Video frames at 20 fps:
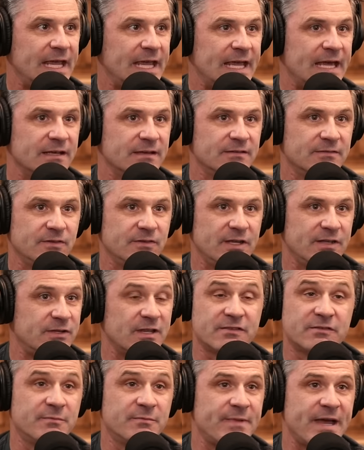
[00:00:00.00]
and it
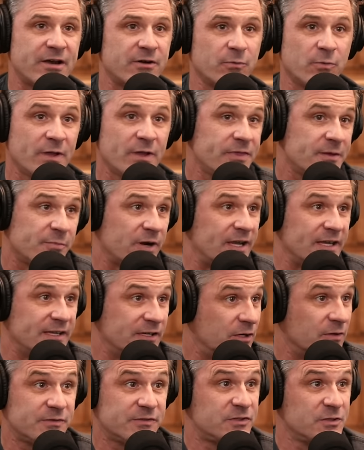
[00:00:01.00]
doesn't matter what the price.
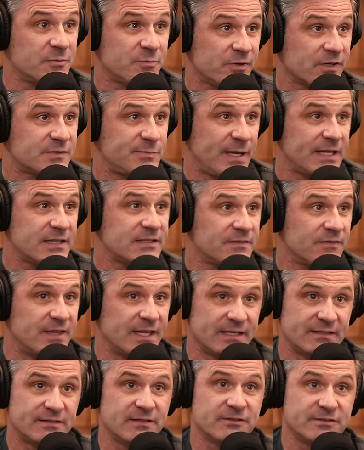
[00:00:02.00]
You know, super expensive
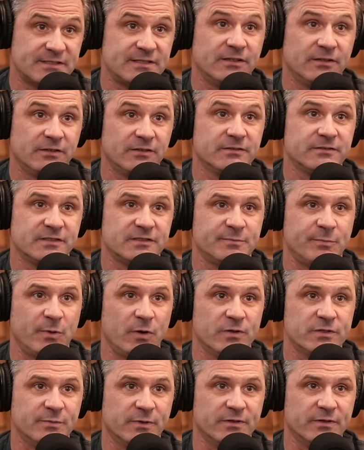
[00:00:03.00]
things are still
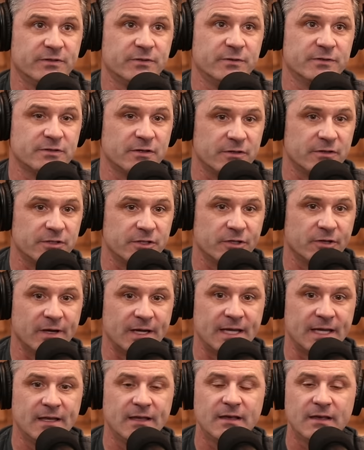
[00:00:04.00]
disposable to a certain
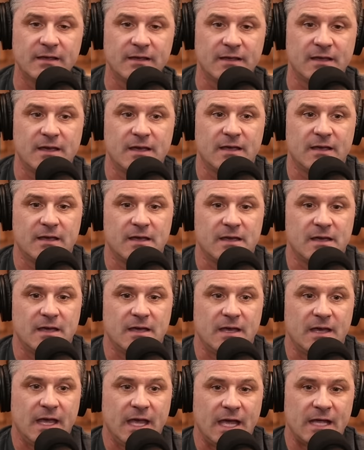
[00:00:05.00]
degree.
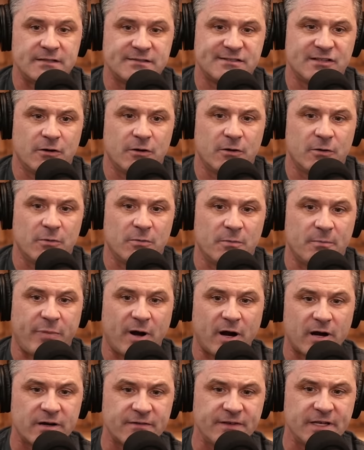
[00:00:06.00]
And so
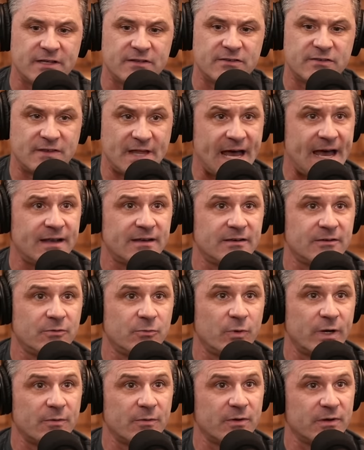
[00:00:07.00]
part of it is that
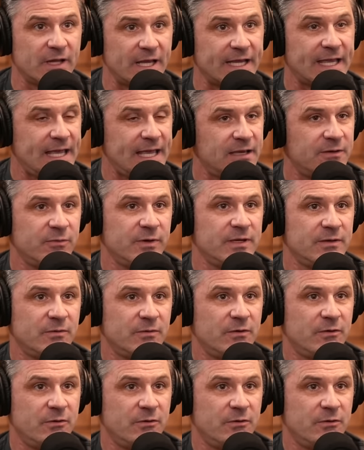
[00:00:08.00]
where we're like, hey, we